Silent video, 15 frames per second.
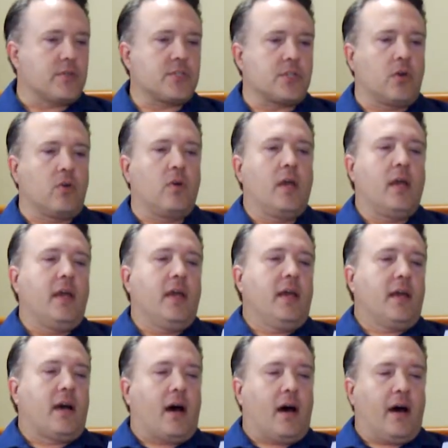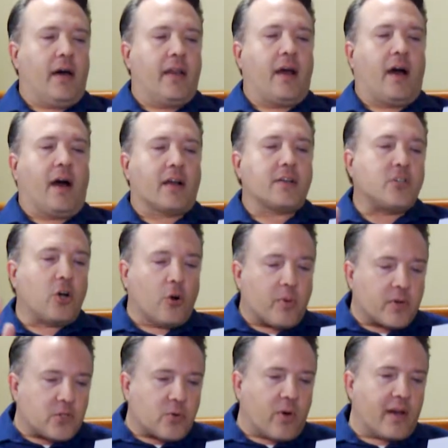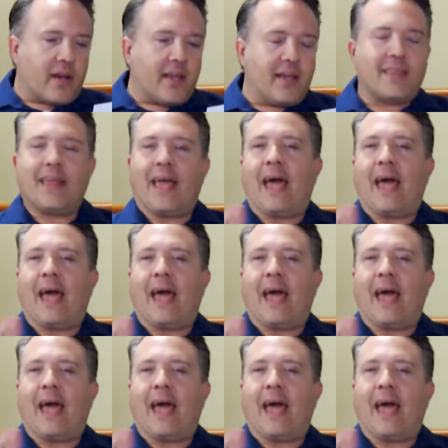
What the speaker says: So on October 20th